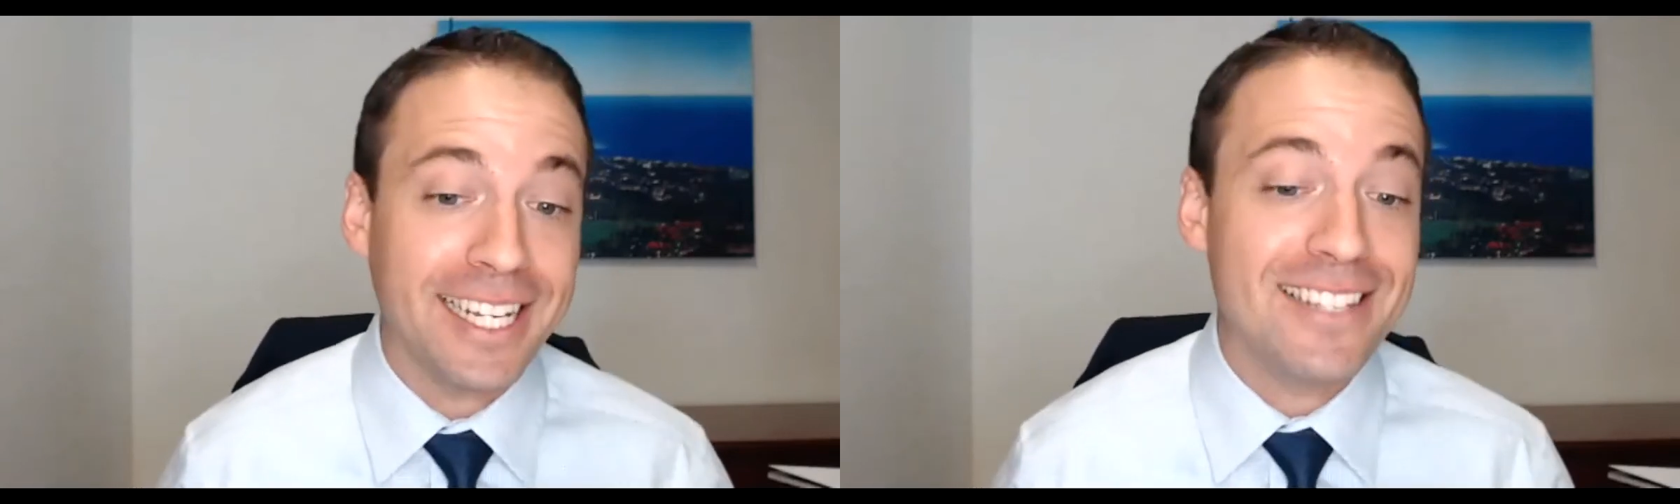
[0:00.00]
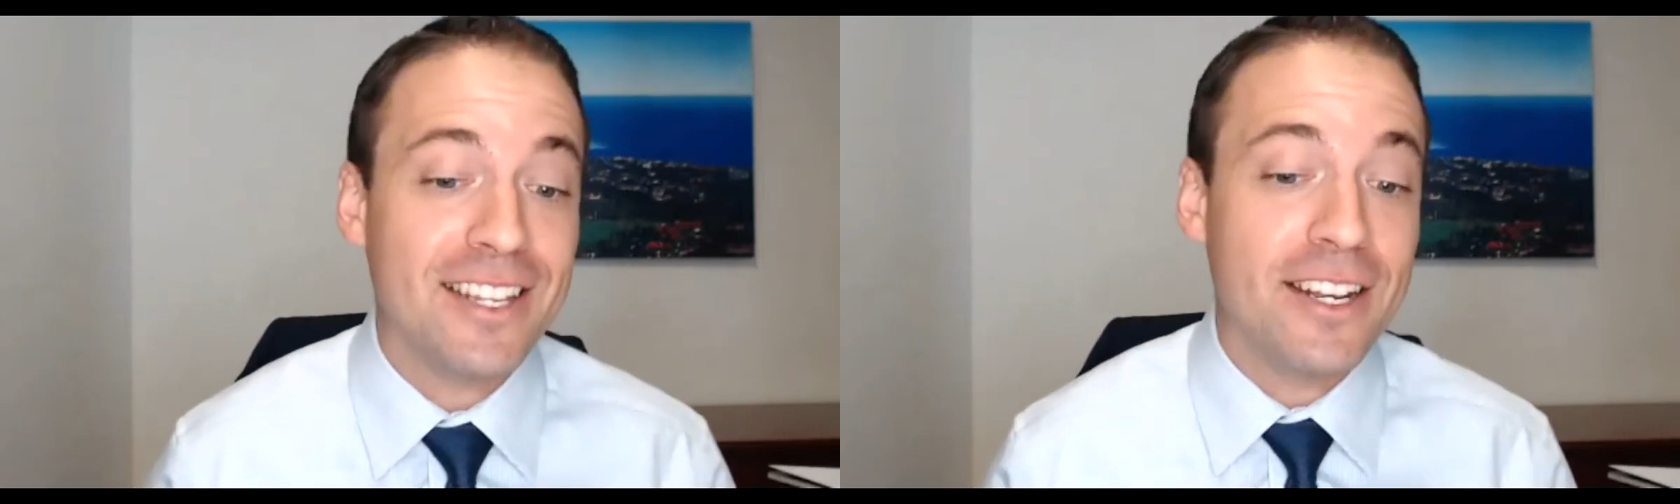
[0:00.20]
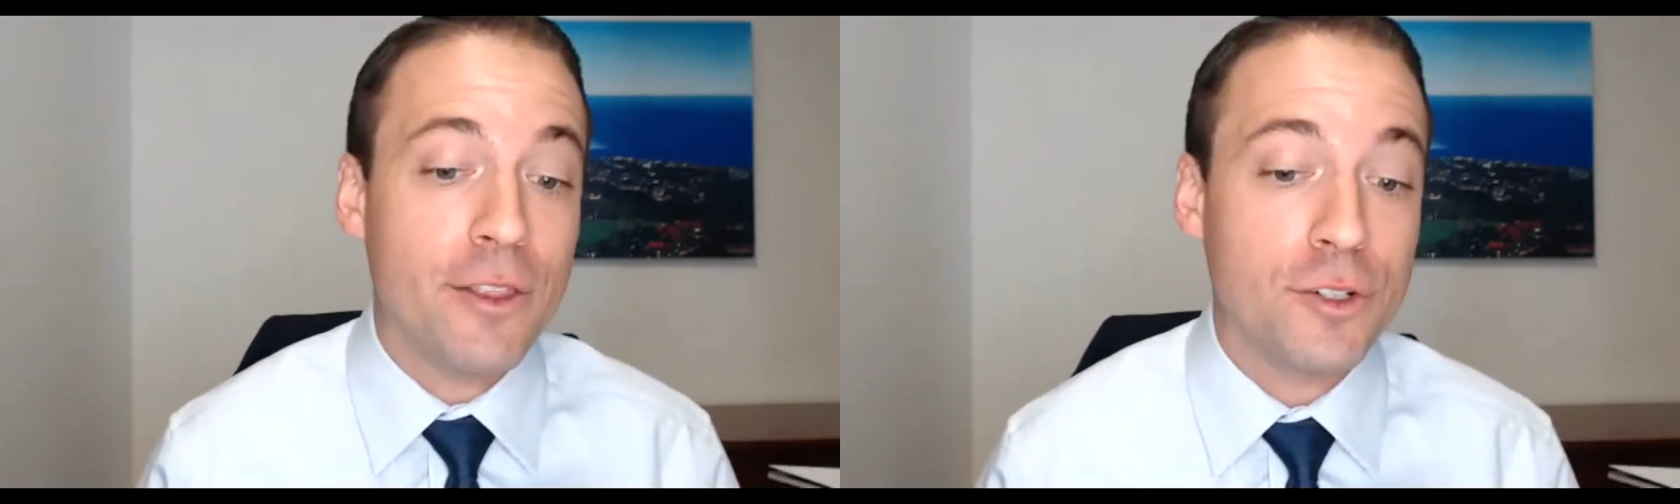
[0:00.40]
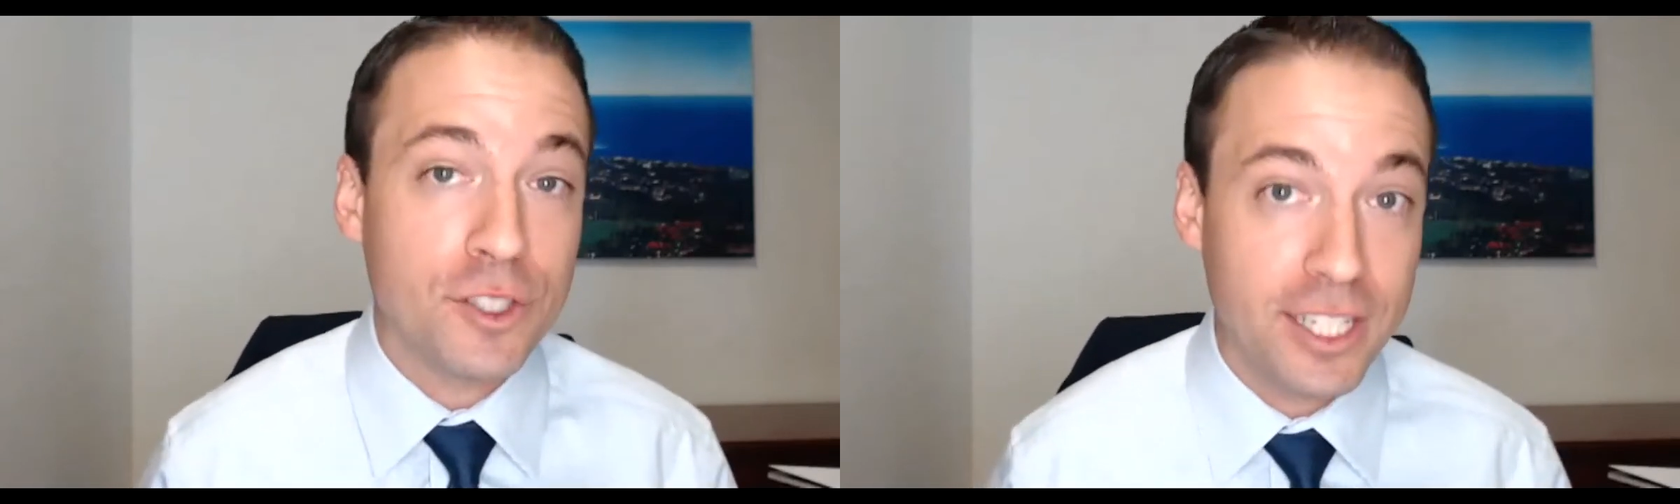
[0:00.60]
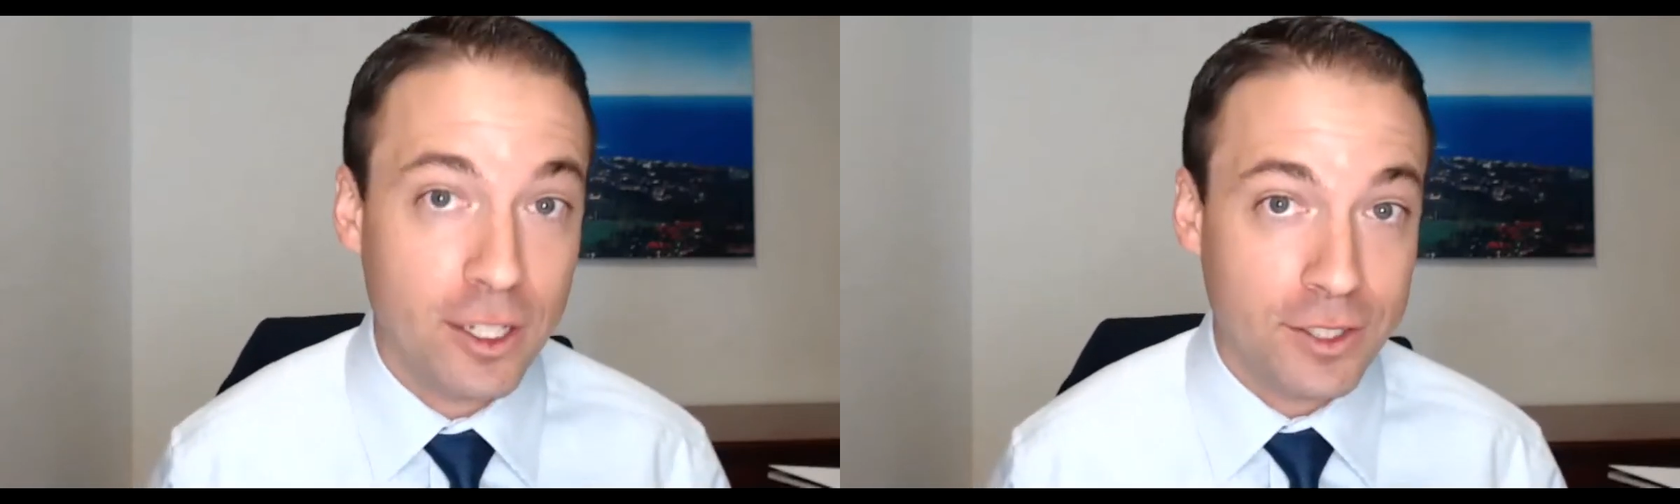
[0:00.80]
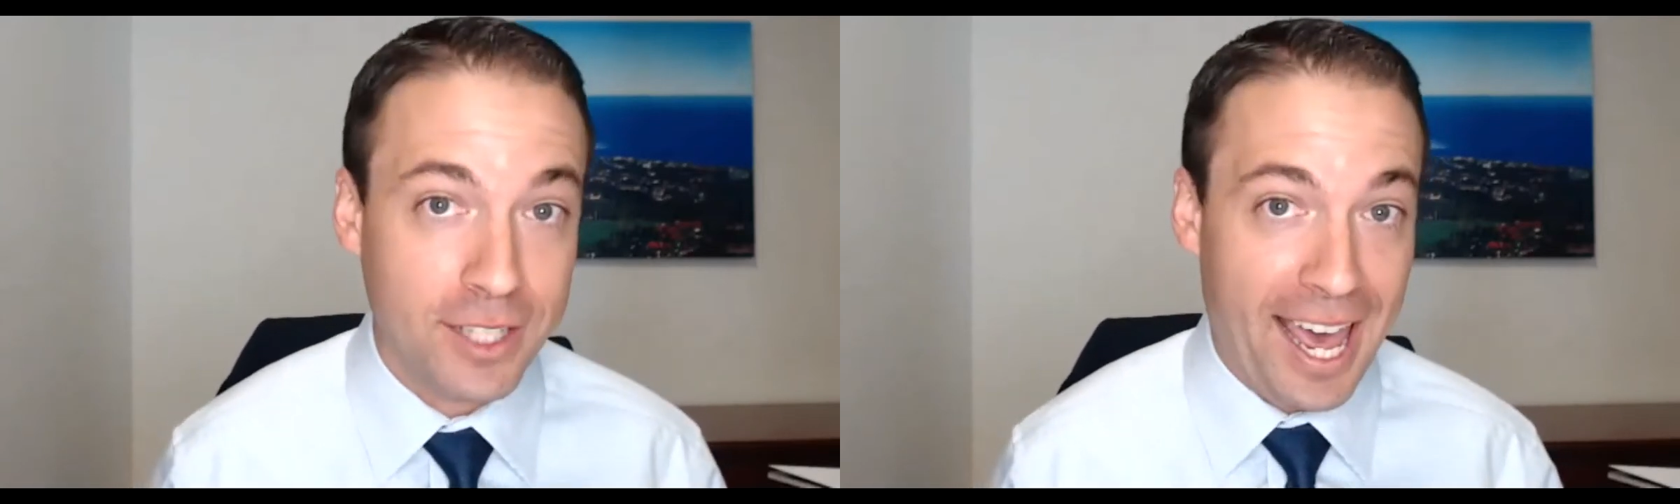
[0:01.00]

is another skill to